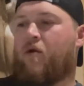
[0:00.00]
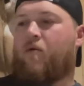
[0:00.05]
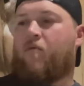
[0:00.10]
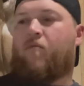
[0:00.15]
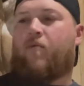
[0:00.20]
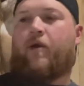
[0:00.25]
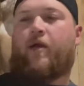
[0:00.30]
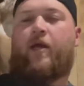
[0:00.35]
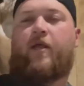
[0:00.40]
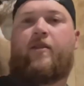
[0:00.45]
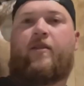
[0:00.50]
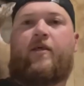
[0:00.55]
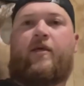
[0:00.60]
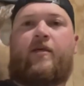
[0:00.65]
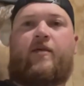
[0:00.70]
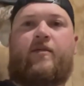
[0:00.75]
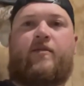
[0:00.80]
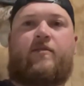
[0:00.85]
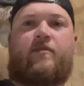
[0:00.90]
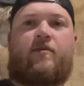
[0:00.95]
We got
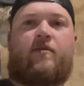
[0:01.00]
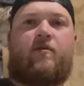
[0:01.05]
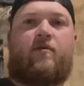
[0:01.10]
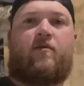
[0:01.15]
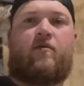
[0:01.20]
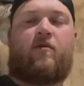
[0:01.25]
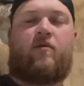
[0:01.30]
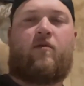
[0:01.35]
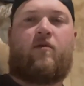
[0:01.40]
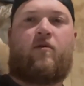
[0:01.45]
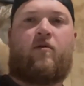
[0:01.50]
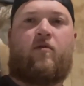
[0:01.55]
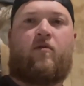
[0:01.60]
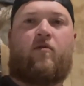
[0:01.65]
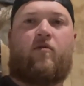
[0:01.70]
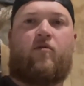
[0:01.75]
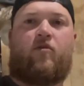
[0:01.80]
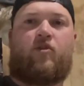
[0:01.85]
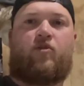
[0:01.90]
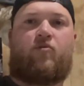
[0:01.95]
these
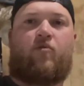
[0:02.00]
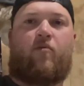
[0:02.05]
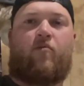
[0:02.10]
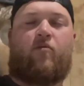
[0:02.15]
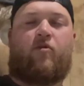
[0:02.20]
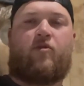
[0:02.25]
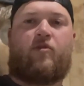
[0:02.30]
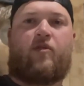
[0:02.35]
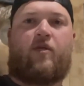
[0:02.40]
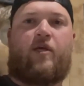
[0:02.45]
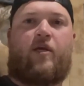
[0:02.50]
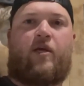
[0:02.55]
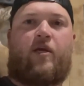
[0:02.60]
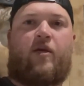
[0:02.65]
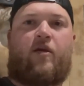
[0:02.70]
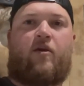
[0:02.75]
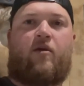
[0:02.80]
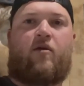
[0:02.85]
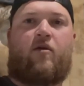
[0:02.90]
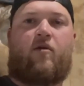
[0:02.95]
little swimmers
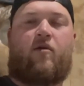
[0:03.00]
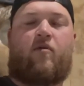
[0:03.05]
there